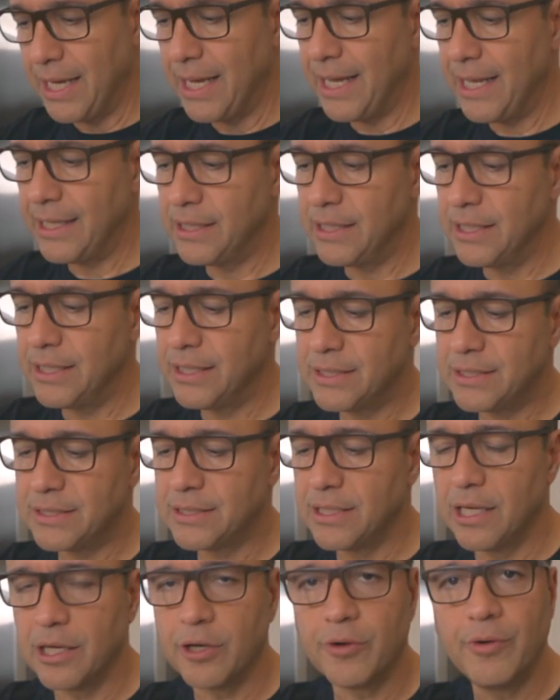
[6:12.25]
I had
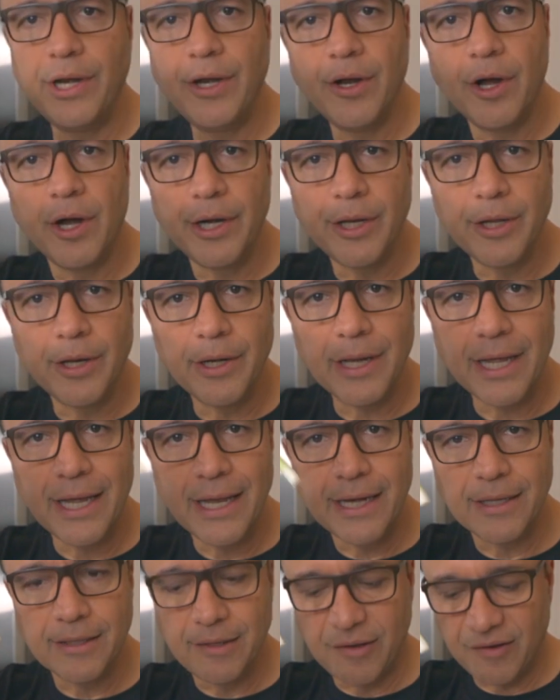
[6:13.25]
this green onion
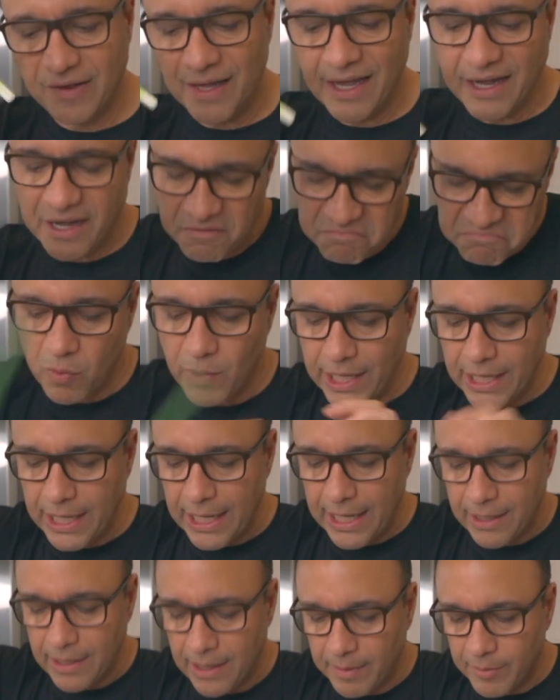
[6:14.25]
and I decided why
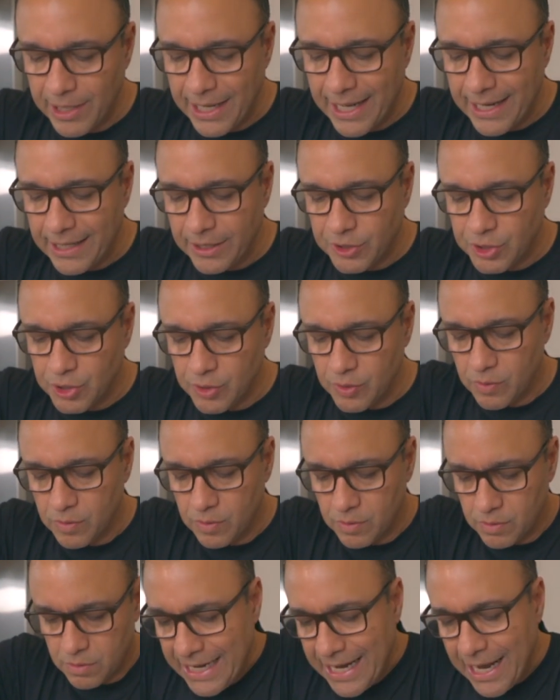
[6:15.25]
not, I'm gonna add it too.
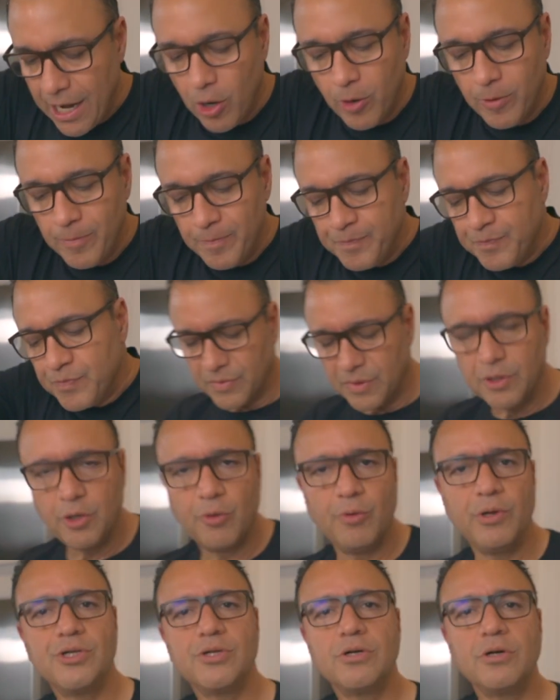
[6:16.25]
Now, the
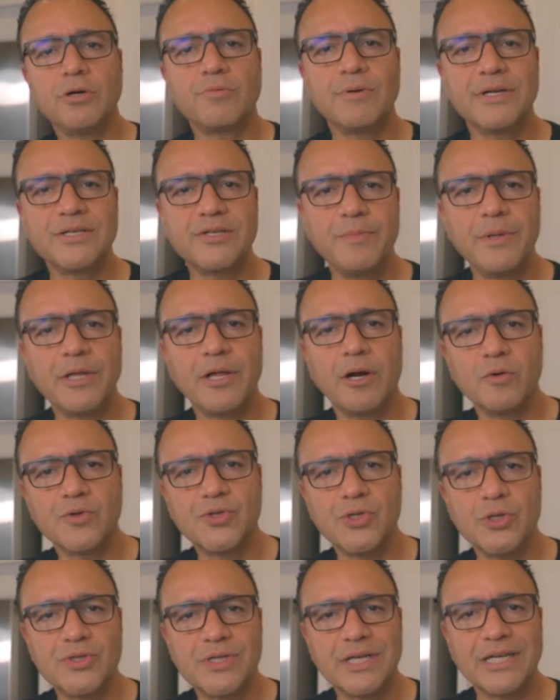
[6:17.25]
original recipe that I
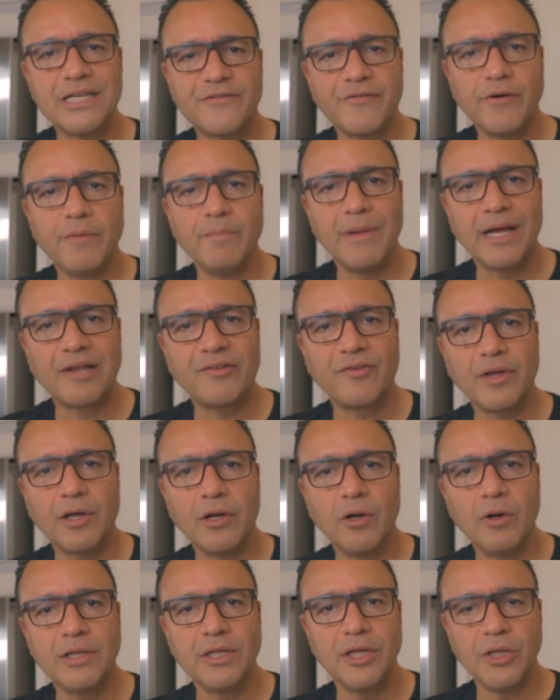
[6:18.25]
was using is from
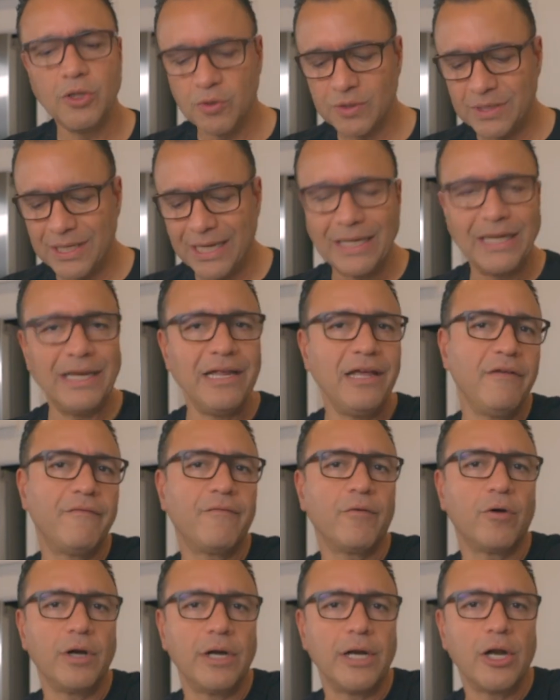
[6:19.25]
Mexico and they use a
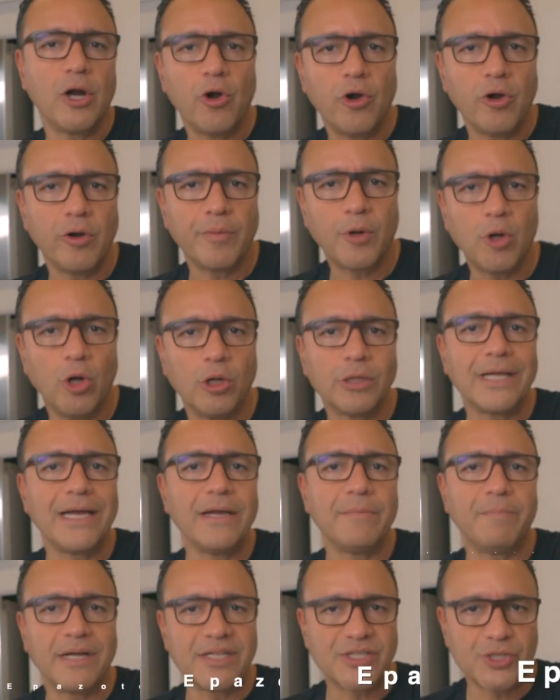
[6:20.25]
leaf or an herb called
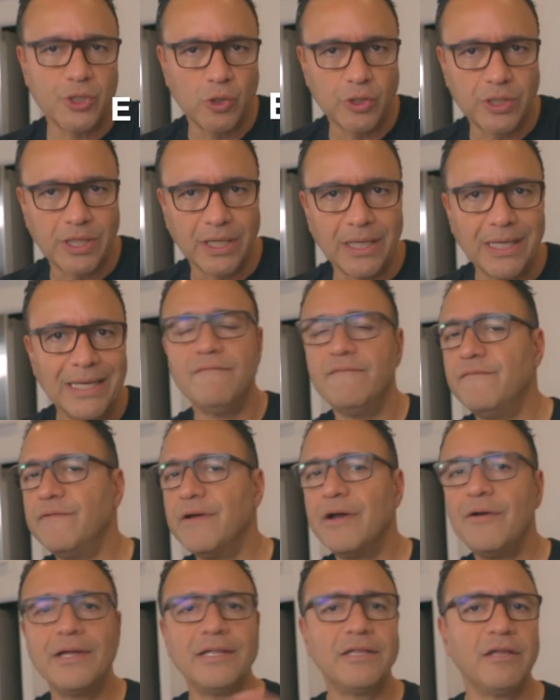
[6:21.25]
epazote.
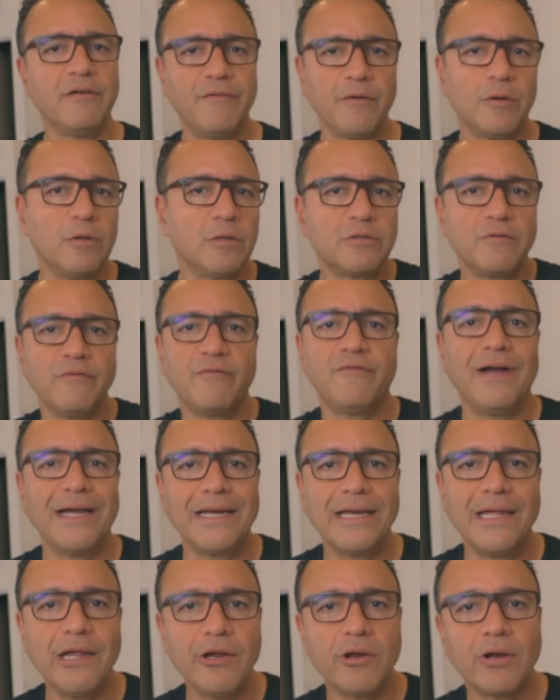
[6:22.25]
Very difficult to
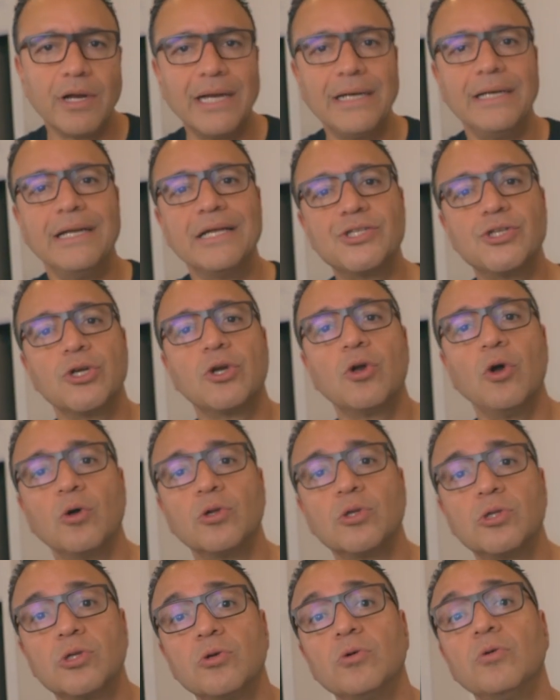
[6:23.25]
find here unless you
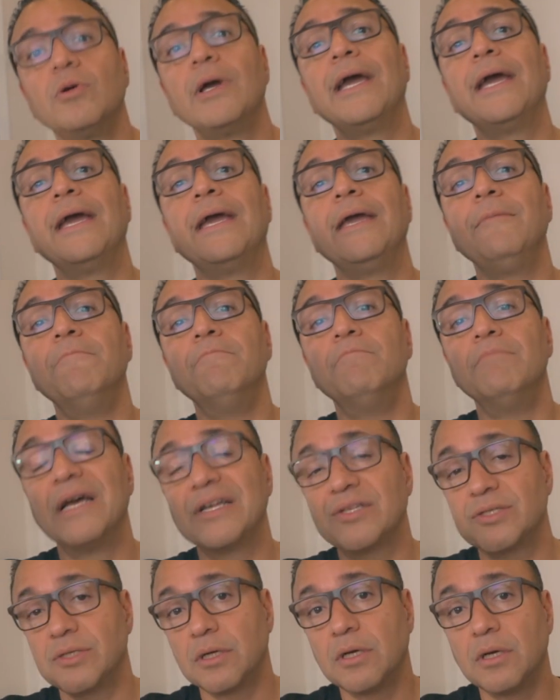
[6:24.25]
go to a
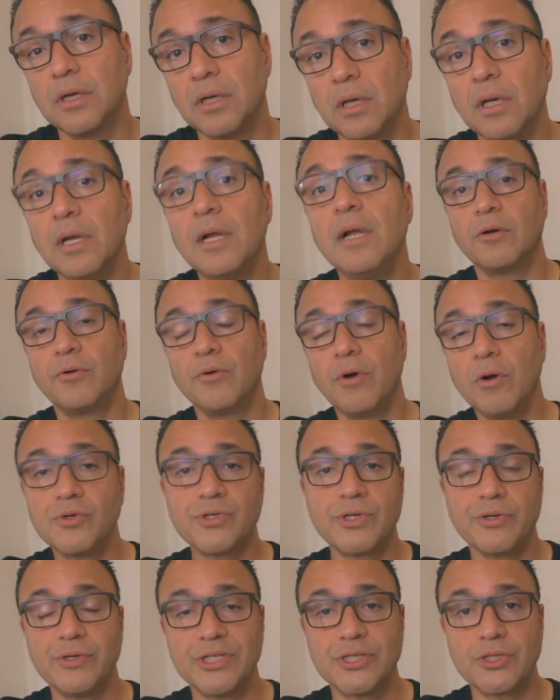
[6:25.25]
Mexican
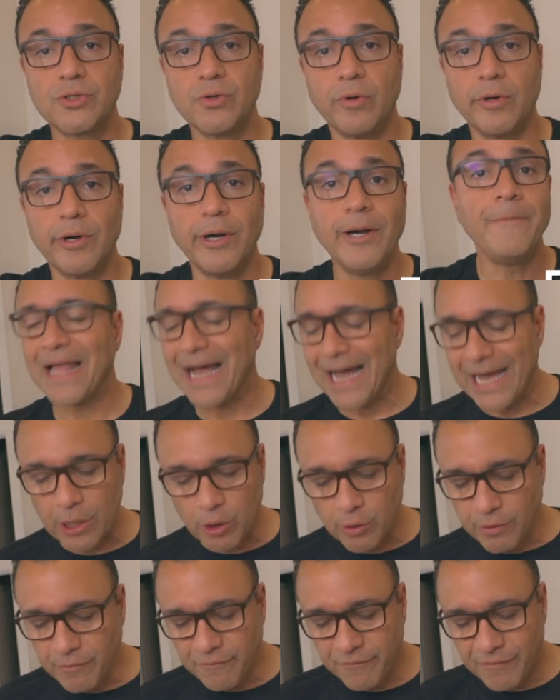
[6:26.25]
grocery store. I
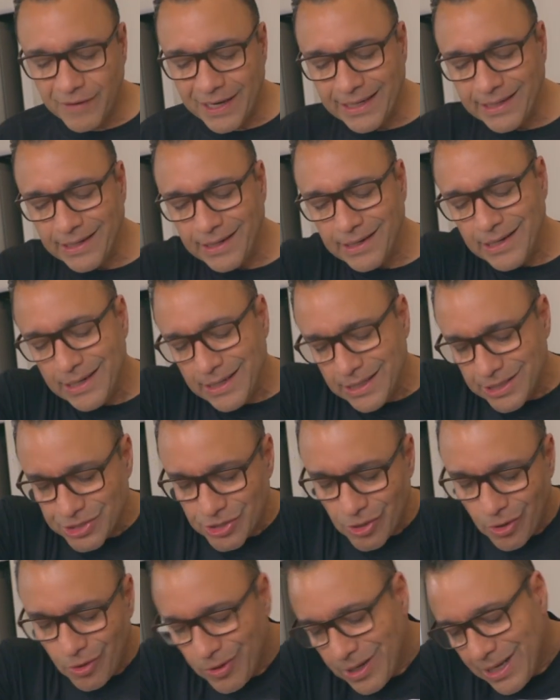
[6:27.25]
couldn't find it,
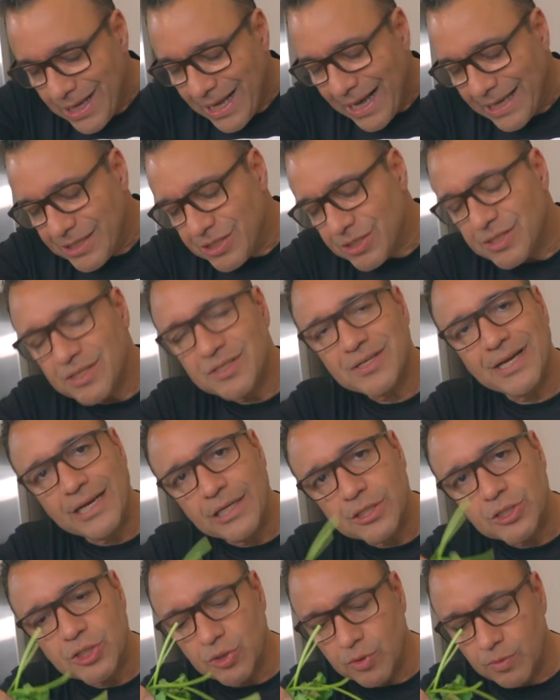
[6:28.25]
so I just
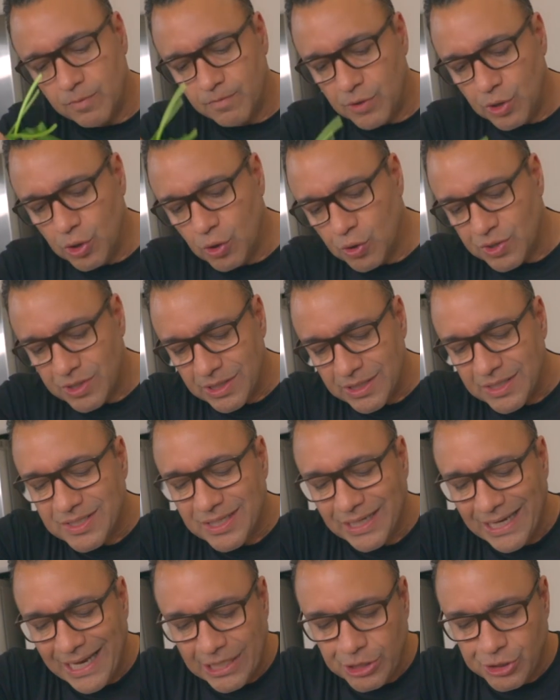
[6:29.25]
decided to use
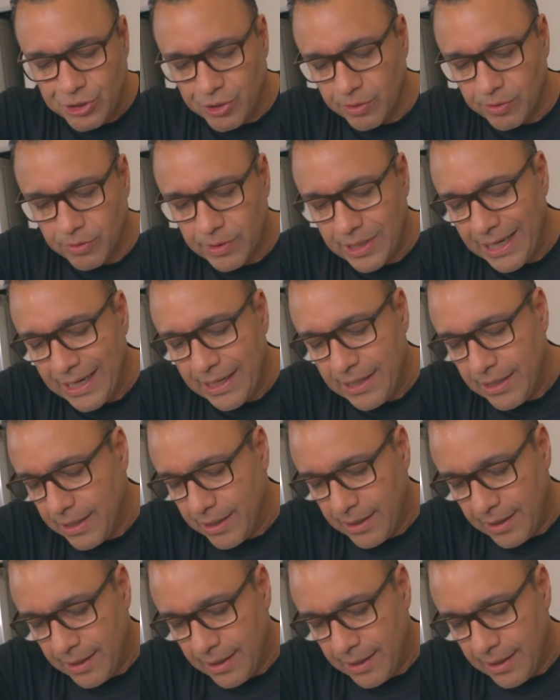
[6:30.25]
cilantro, okay?